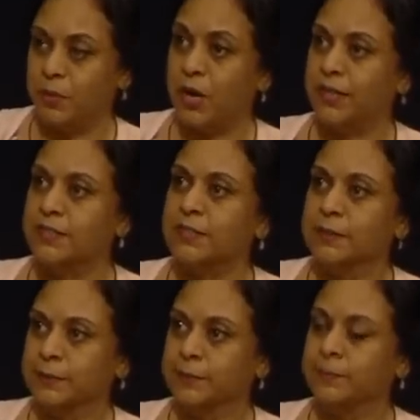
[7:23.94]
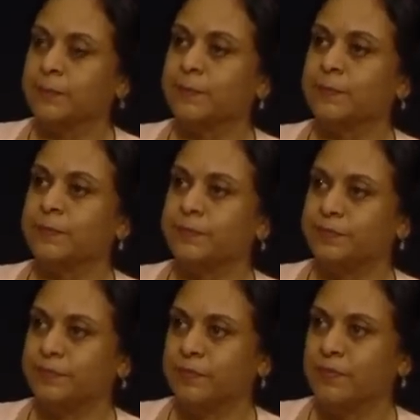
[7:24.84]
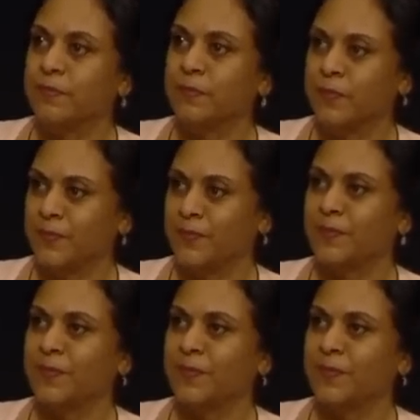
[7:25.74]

found plastic by accident. And